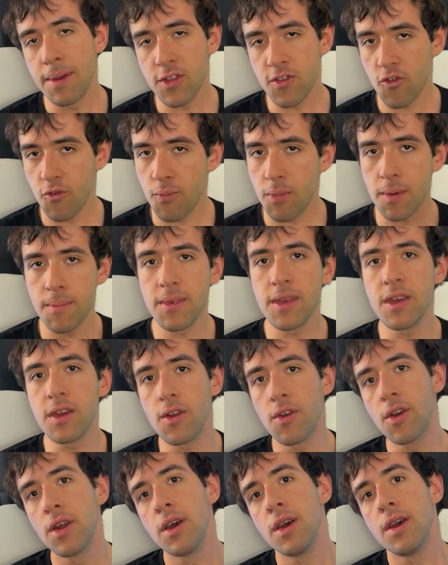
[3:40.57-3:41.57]
bit of
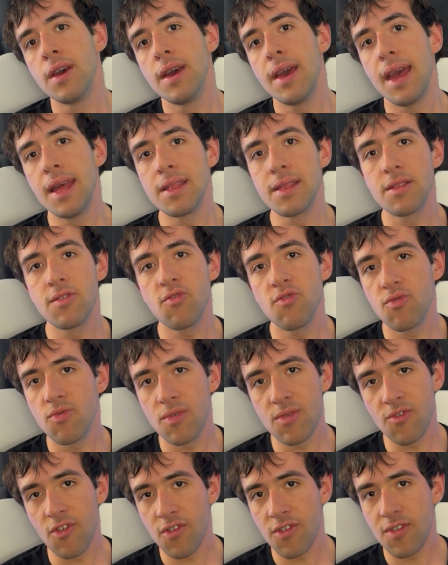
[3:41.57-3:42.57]
Premiere, and
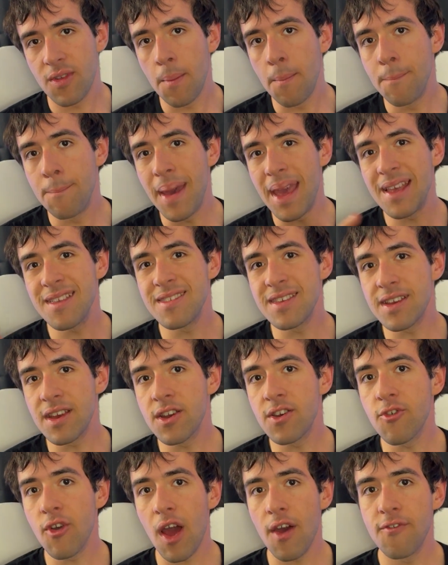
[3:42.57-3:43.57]
just some
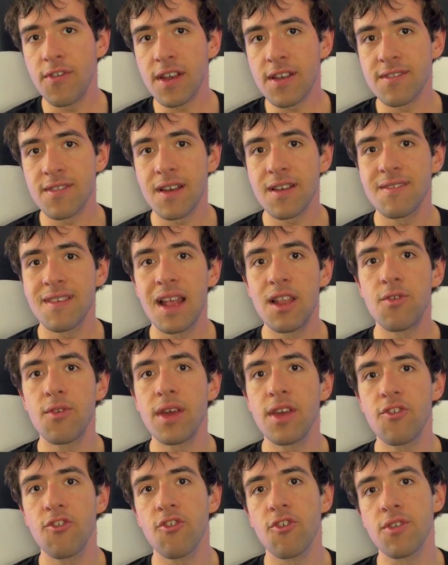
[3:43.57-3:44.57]
basic graphics
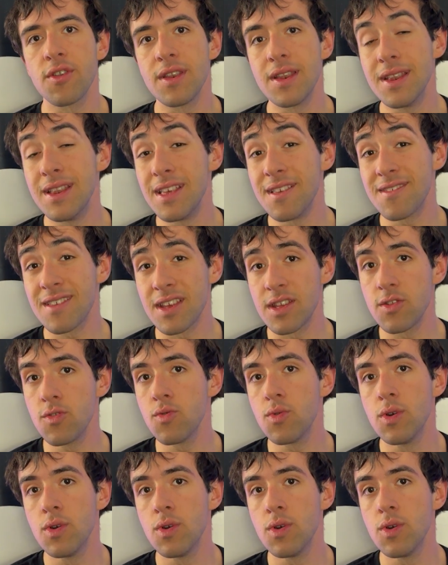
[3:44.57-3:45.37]
acceleration this can